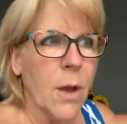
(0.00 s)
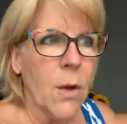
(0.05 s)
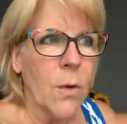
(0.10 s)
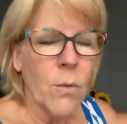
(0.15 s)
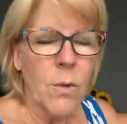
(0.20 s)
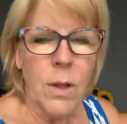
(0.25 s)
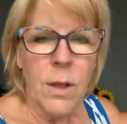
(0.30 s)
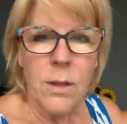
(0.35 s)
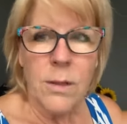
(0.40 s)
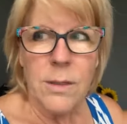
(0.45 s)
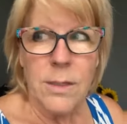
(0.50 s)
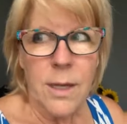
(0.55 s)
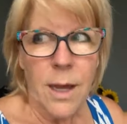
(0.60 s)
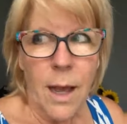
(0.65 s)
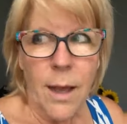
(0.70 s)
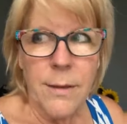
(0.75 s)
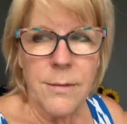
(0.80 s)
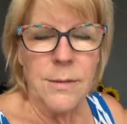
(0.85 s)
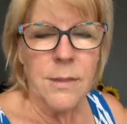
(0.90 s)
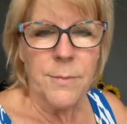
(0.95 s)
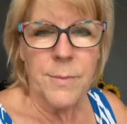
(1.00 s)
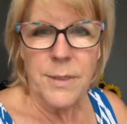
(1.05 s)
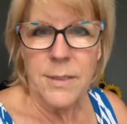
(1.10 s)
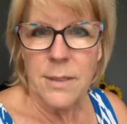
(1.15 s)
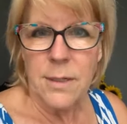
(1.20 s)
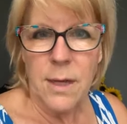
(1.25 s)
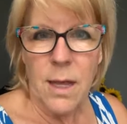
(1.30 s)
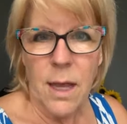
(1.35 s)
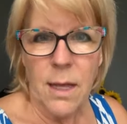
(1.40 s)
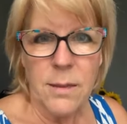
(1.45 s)
Well, gossip as
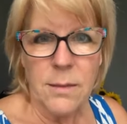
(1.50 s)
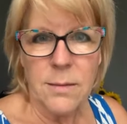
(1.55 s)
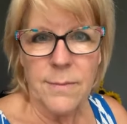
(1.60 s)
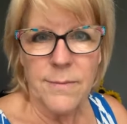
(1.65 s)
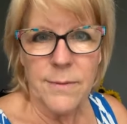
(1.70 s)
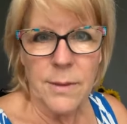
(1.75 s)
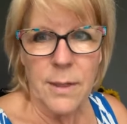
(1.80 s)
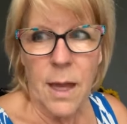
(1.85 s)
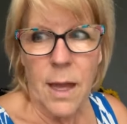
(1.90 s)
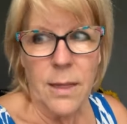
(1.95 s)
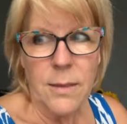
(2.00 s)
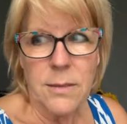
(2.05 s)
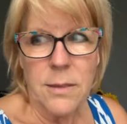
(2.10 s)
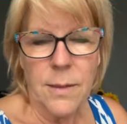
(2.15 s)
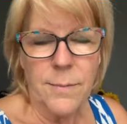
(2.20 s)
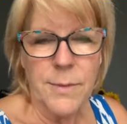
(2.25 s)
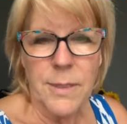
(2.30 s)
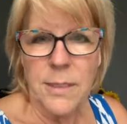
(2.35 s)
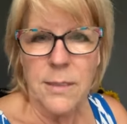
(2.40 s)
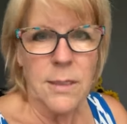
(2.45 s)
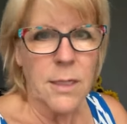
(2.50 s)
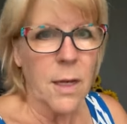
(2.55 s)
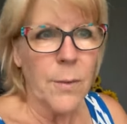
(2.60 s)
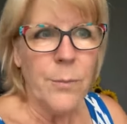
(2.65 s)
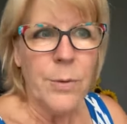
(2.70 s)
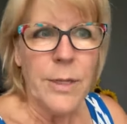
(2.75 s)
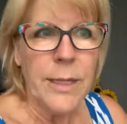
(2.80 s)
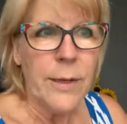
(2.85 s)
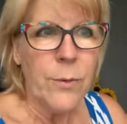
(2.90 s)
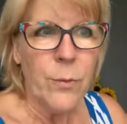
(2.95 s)
a con concept is a
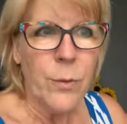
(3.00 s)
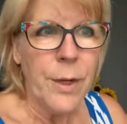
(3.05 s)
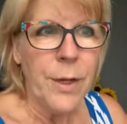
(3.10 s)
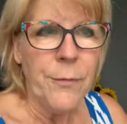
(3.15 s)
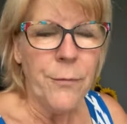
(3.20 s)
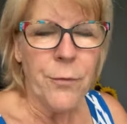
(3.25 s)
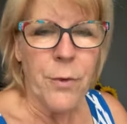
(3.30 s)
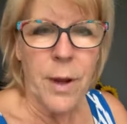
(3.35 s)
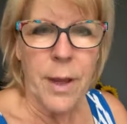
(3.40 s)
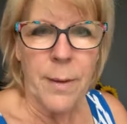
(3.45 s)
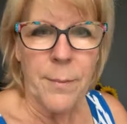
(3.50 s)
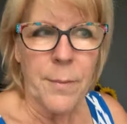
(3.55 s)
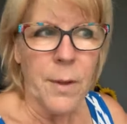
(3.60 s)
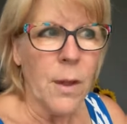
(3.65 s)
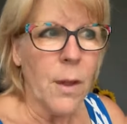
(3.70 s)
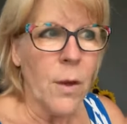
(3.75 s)
complete reframe.